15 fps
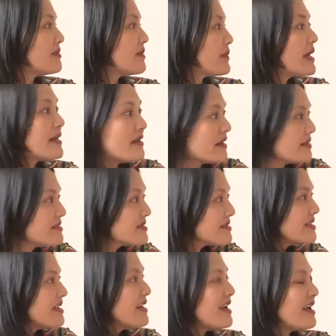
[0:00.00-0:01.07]

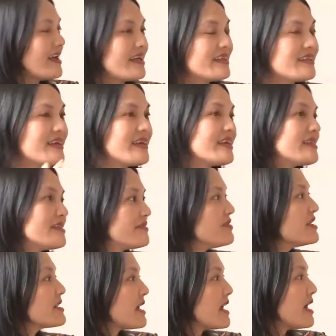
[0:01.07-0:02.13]
mainland, and then
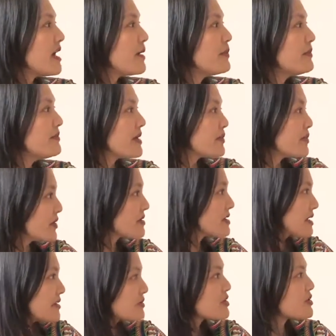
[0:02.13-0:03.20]
Vietnam, my born
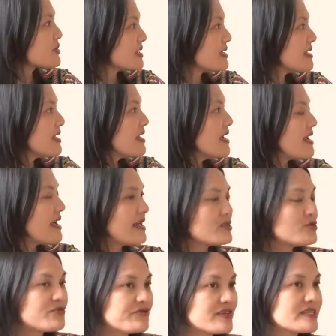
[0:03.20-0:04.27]
country,
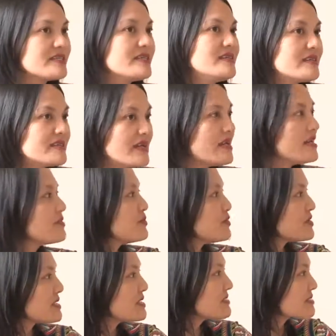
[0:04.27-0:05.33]
and to facilitate
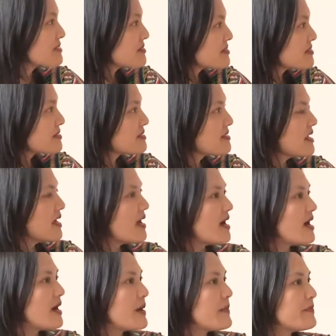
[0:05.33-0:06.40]
businesses,
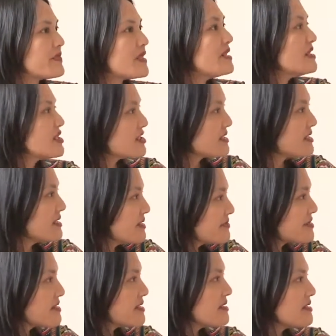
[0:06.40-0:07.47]

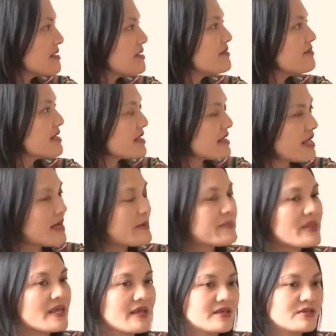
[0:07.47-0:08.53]
initiatives in
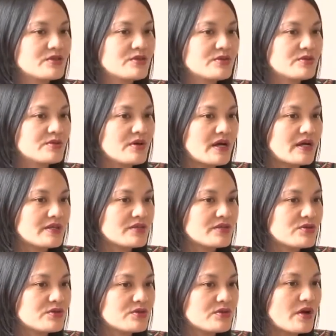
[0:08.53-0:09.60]
Vietnam, to
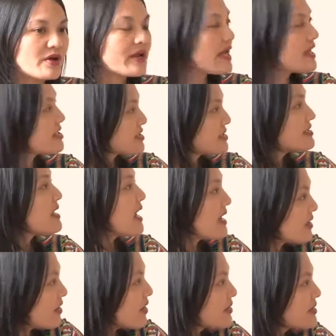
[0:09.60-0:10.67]
engage the
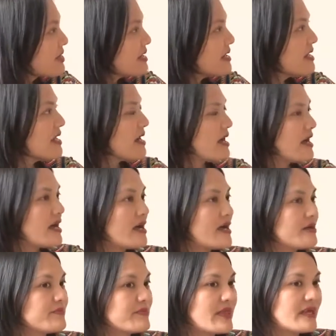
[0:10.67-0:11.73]
dialogue,
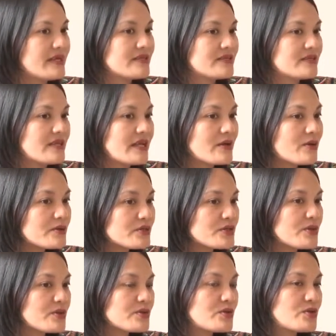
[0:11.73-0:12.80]
and
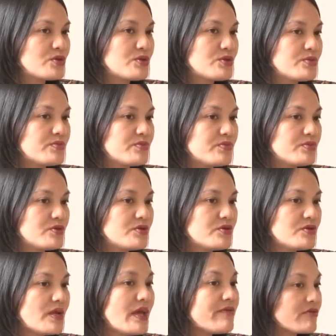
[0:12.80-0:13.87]
also to
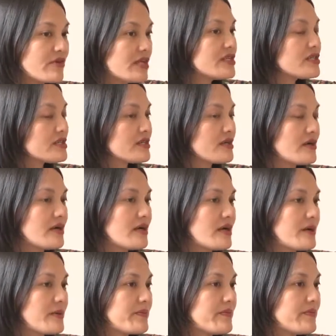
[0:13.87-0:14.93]
leverage
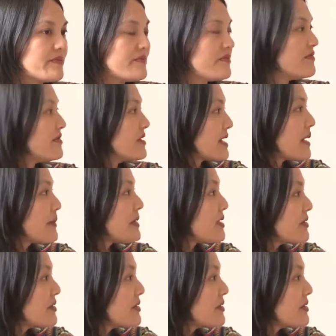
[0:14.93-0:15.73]
Vietnam